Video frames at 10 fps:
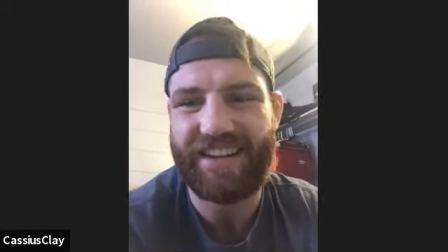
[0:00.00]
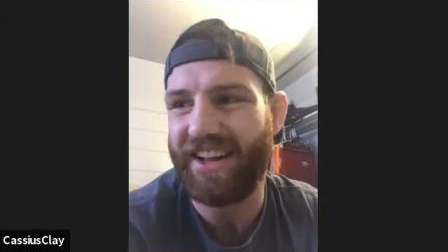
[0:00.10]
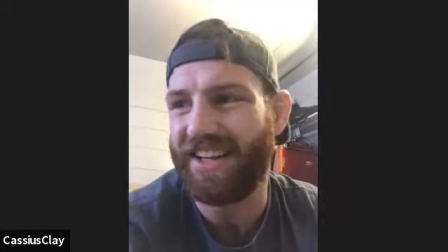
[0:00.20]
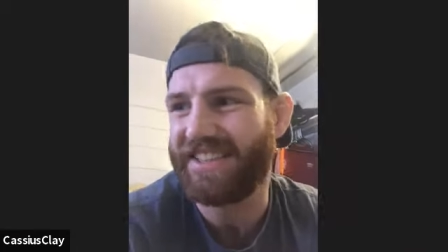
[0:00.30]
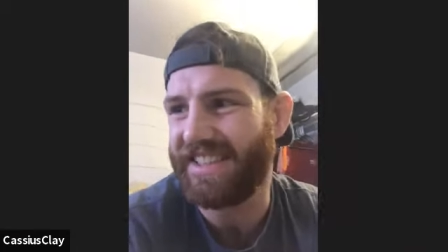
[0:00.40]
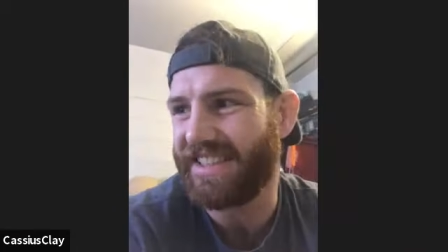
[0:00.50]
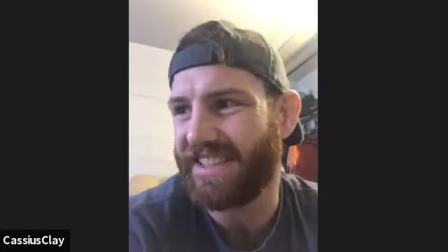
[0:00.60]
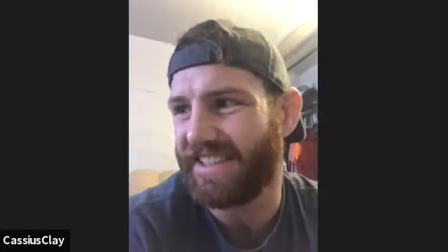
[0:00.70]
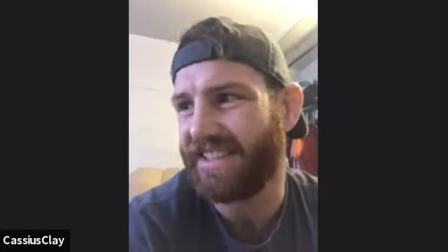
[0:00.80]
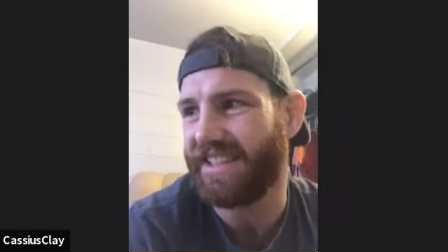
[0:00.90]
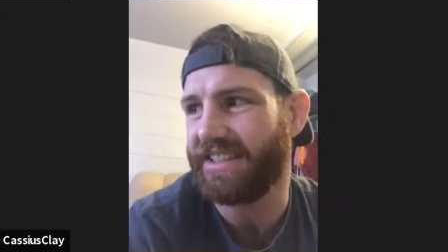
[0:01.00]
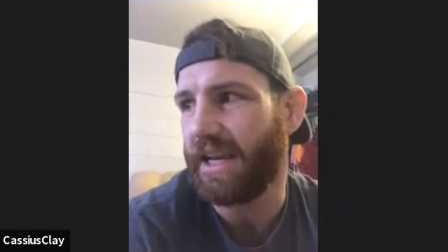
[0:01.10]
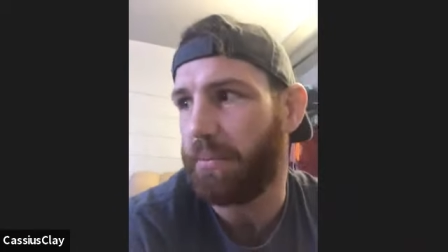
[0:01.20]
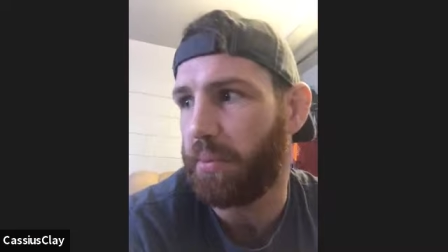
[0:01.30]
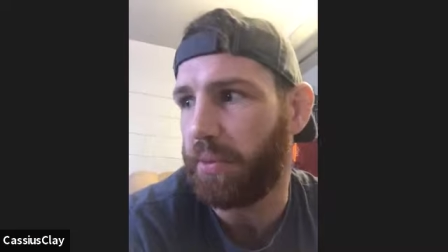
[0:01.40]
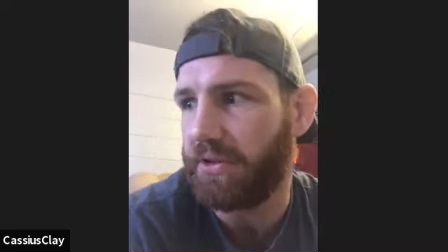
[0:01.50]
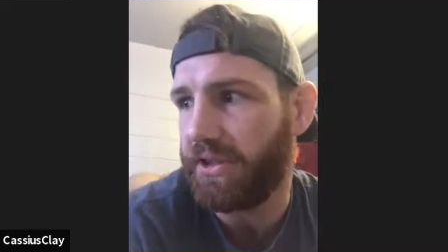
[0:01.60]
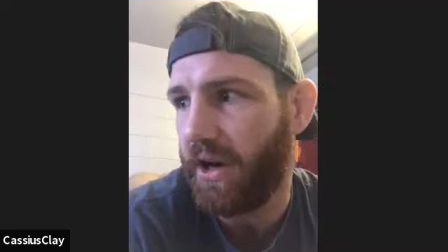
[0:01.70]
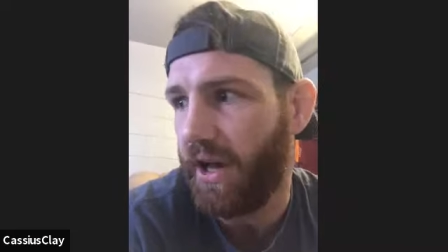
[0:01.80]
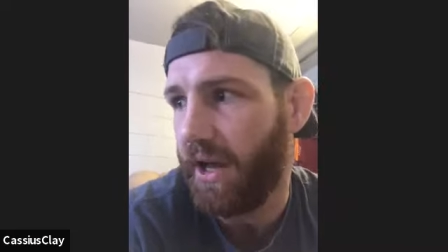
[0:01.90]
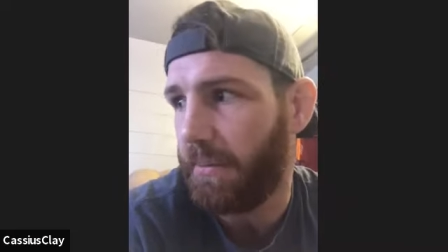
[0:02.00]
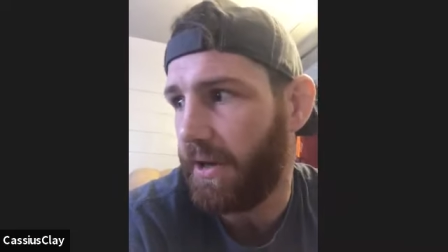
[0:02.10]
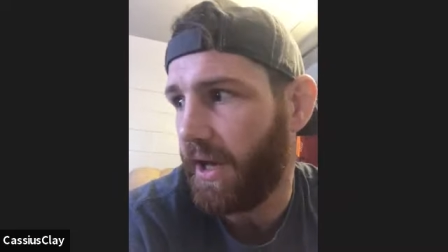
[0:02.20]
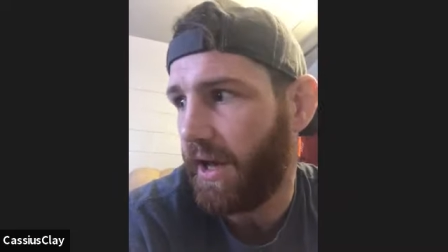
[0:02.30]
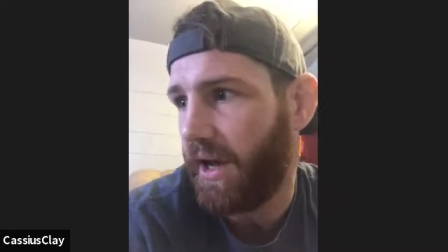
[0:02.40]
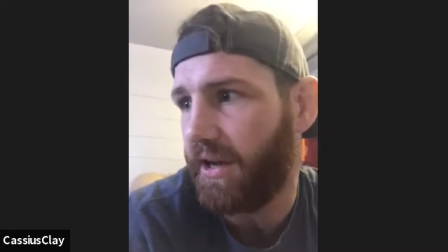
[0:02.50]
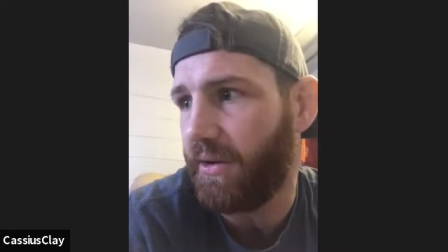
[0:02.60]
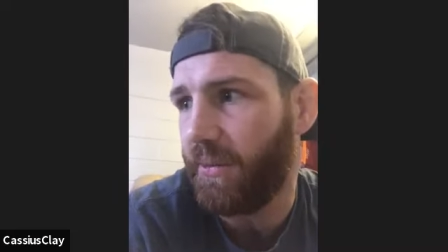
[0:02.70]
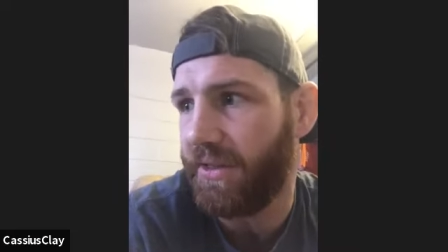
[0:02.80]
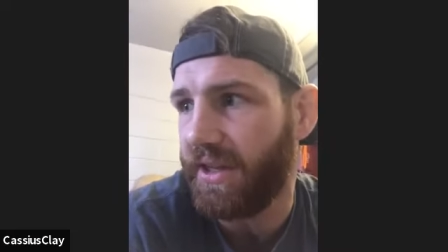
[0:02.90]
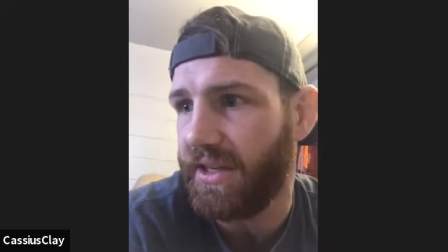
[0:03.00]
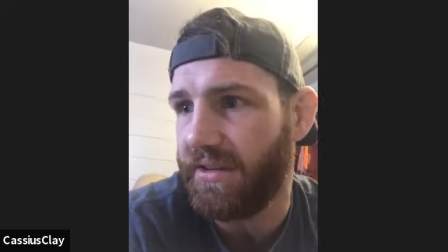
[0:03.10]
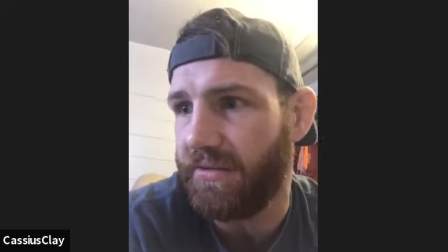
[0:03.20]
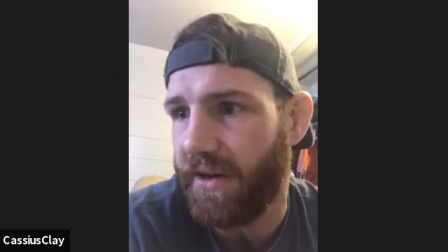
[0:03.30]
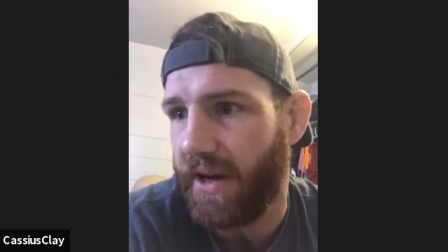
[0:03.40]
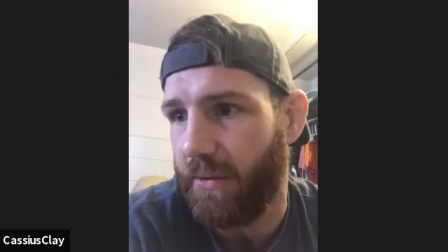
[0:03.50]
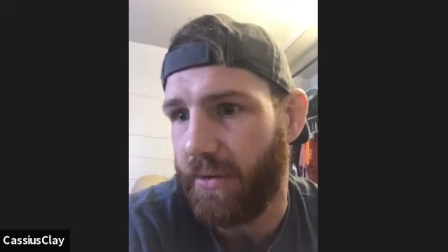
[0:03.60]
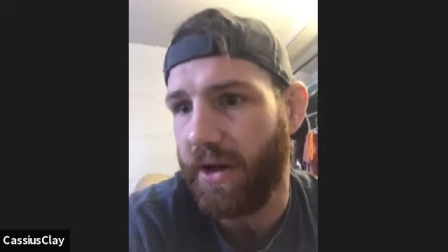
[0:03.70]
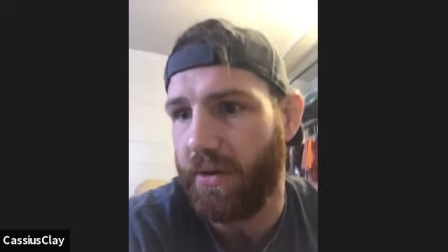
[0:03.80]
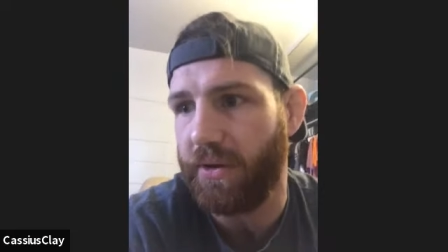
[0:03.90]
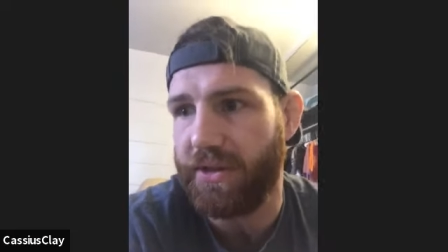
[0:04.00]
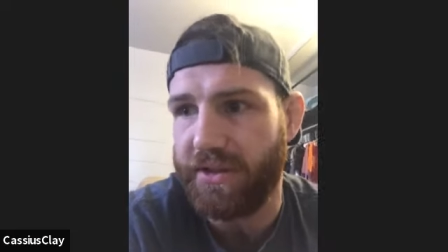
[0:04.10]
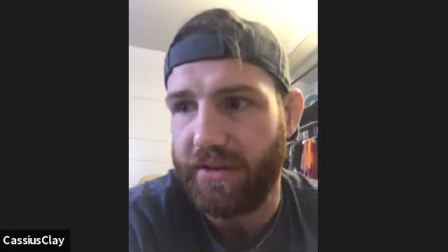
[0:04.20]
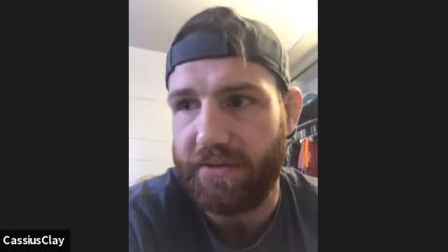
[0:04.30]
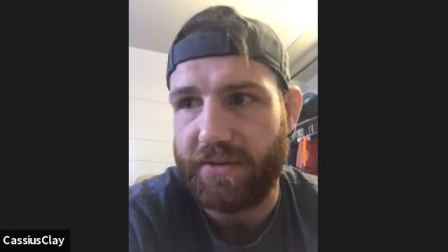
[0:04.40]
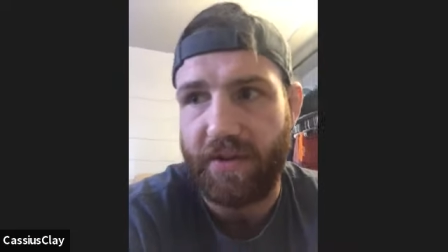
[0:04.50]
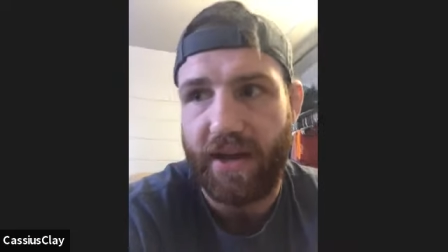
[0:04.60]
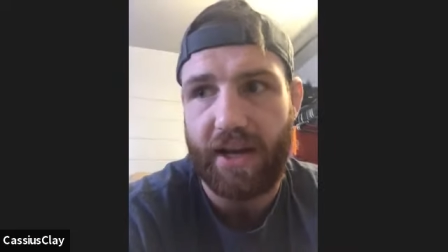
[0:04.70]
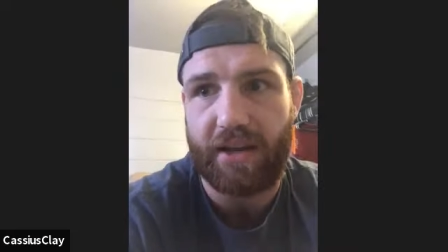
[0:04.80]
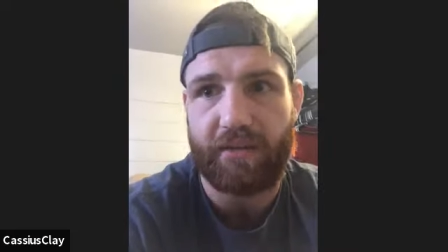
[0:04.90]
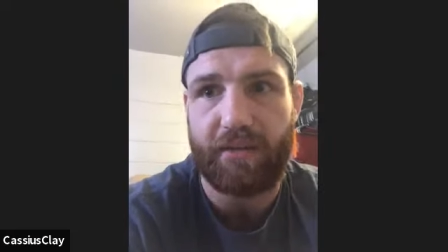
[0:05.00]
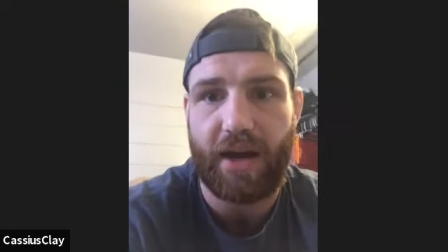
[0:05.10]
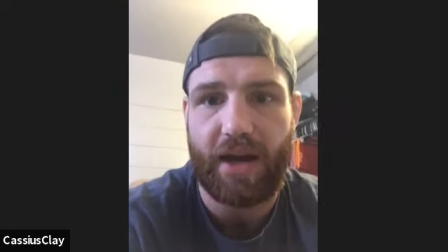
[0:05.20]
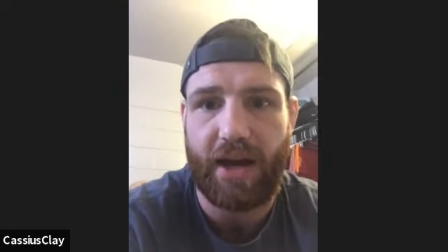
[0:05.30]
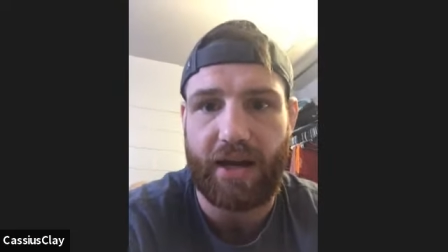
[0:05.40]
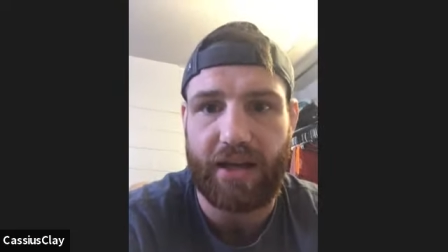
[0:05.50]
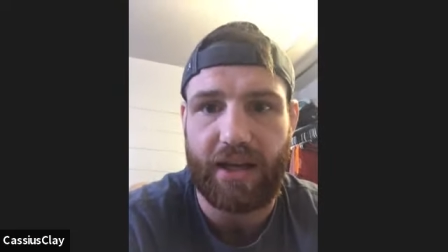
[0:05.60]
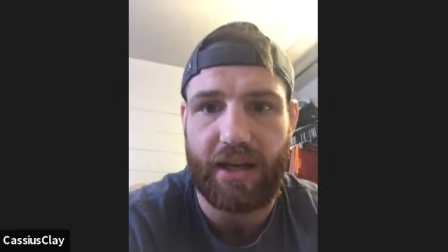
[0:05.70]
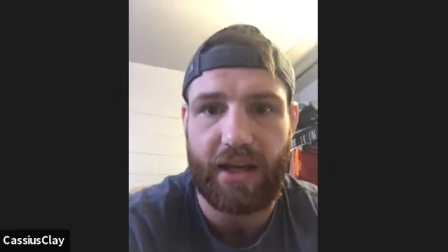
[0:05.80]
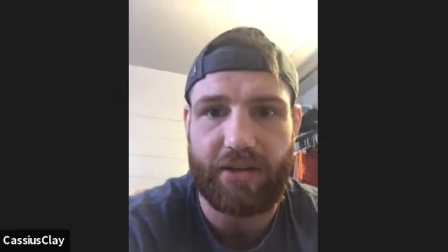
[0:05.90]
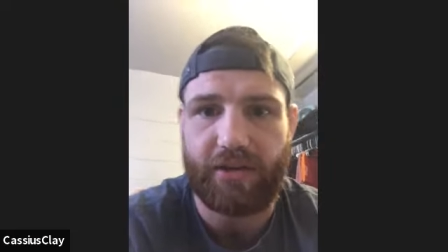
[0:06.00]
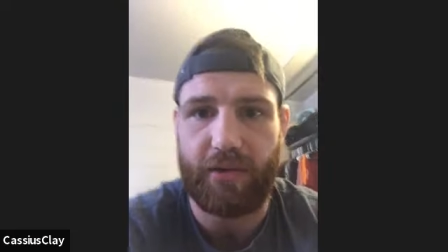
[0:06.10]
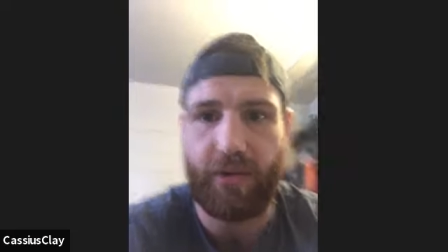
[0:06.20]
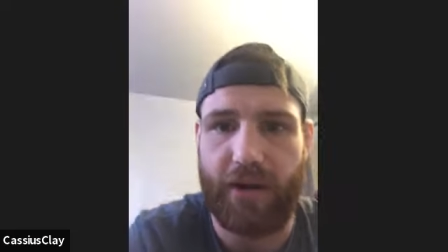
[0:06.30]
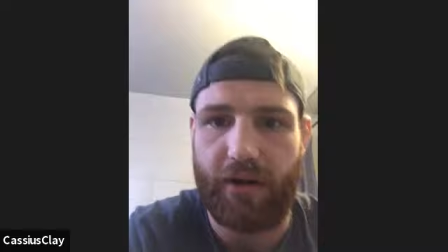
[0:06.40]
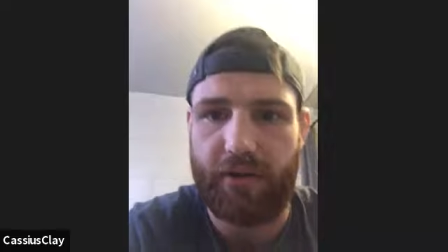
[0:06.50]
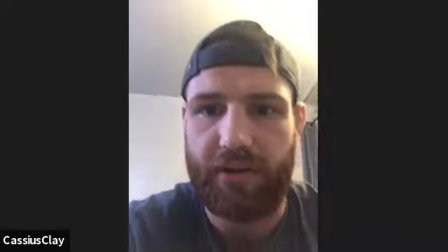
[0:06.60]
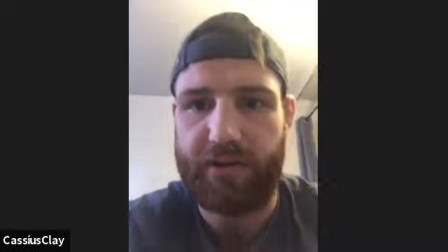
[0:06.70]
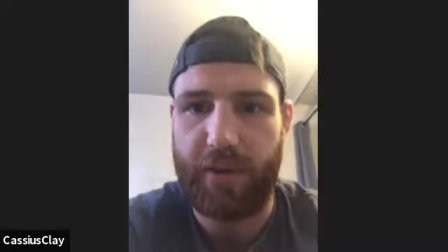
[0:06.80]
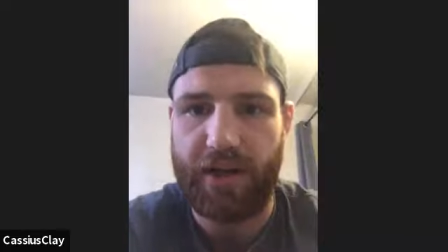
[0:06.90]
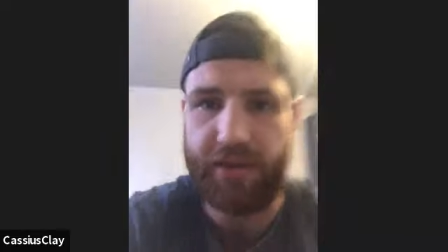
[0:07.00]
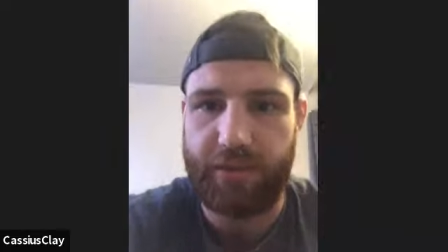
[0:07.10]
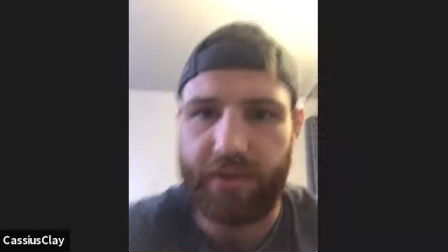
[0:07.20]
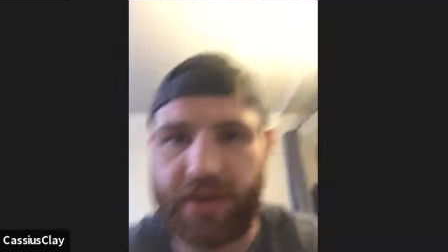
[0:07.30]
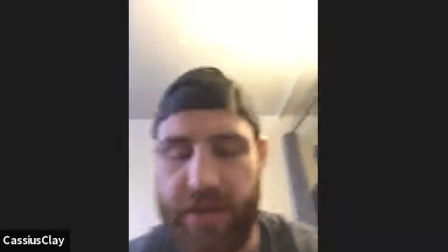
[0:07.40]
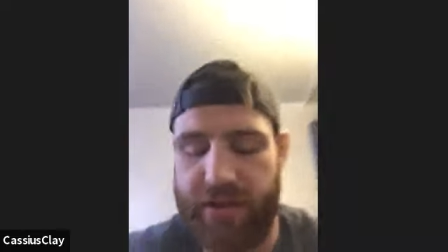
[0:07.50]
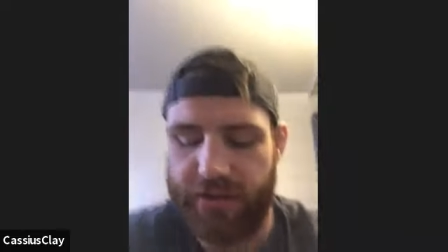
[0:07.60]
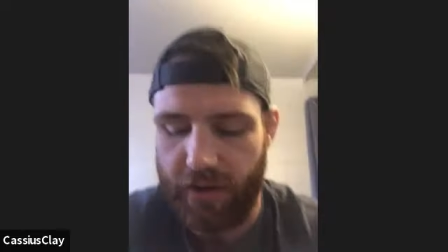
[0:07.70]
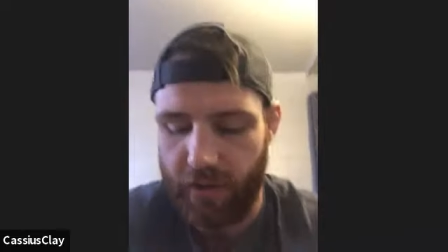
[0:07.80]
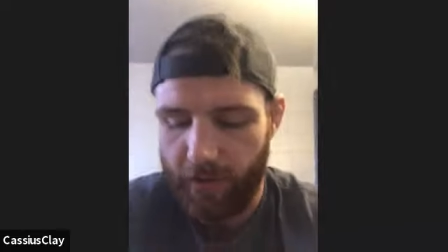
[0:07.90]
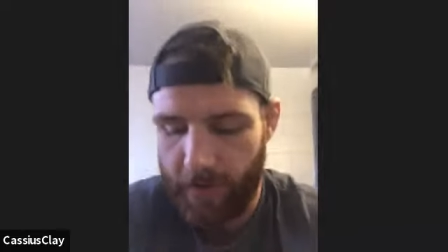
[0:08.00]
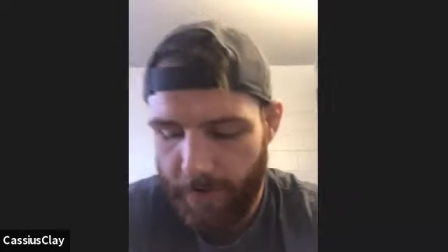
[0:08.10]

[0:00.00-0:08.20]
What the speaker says: that's just the type of person I am. I don't want the easy fight. I want the toughest fight I can get into, you know. That's why I do this. So,